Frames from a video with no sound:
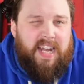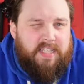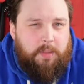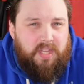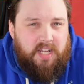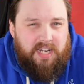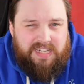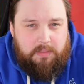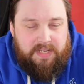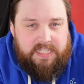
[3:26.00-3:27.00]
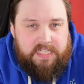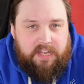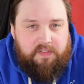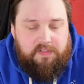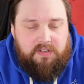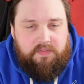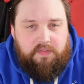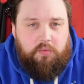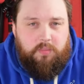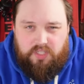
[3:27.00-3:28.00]
Something a little bit different
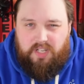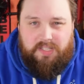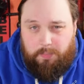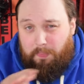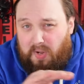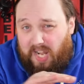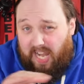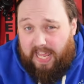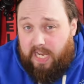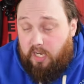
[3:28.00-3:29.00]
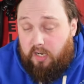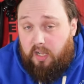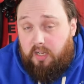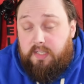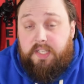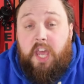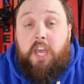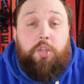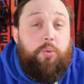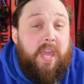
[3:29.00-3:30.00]
from just plain glass,
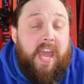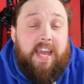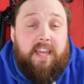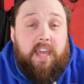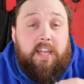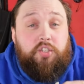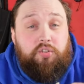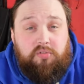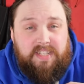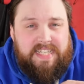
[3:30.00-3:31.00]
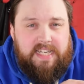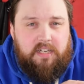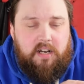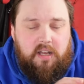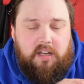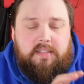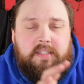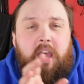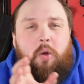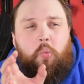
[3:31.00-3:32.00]
you can get treated glass
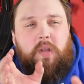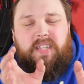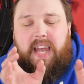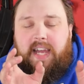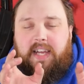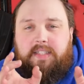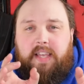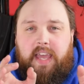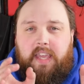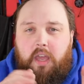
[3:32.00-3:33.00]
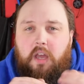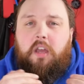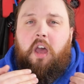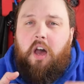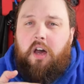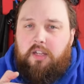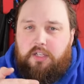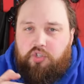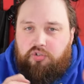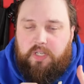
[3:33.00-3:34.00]
which has a color
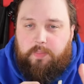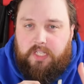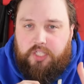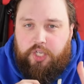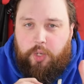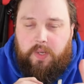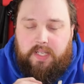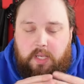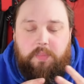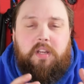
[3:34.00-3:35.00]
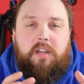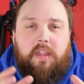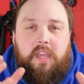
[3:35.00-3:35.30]
treatment to it. Something like